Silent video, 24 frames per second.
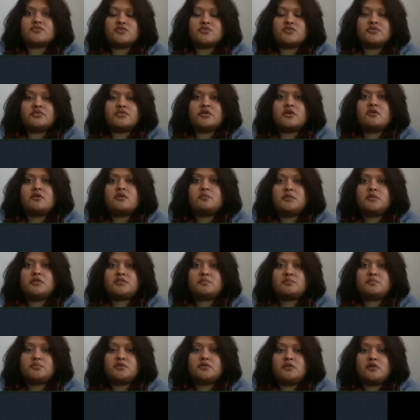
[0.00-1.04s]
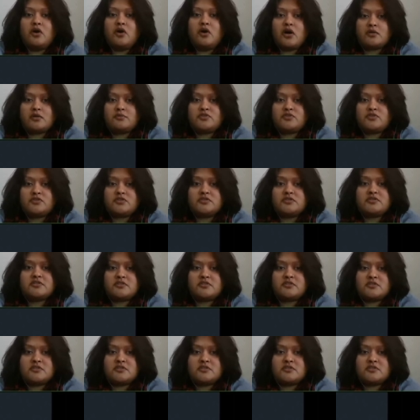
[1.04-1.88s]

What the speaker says: So there are multiple options.